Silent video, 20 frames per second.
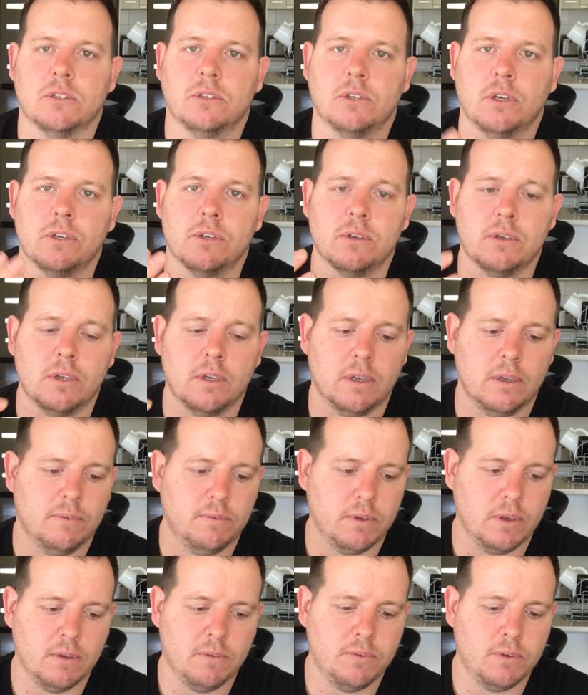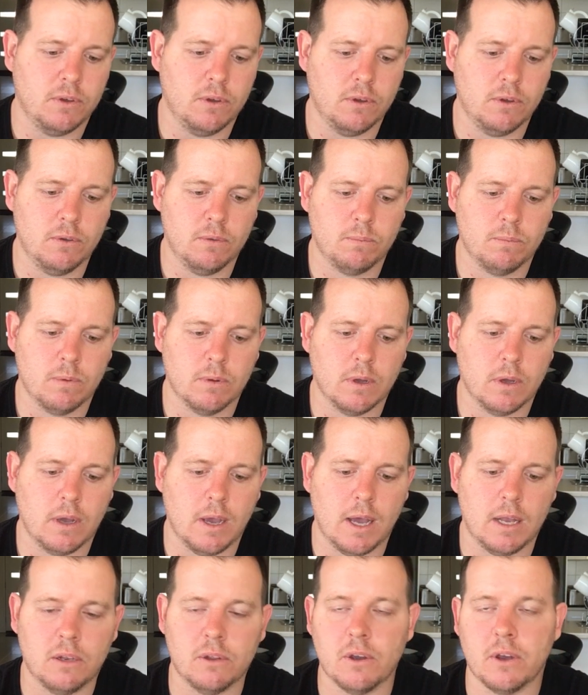So if you
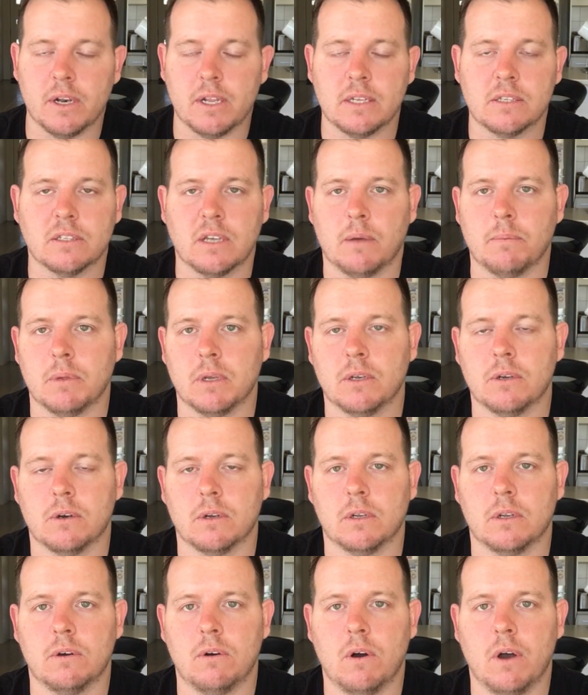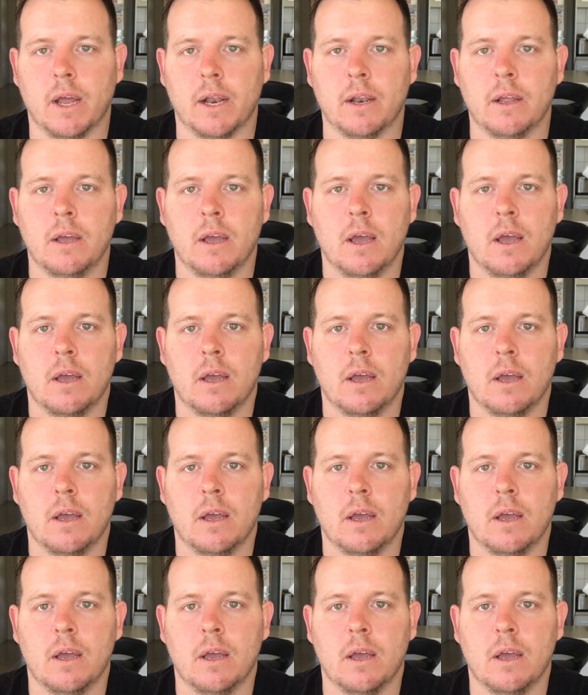are learning something online,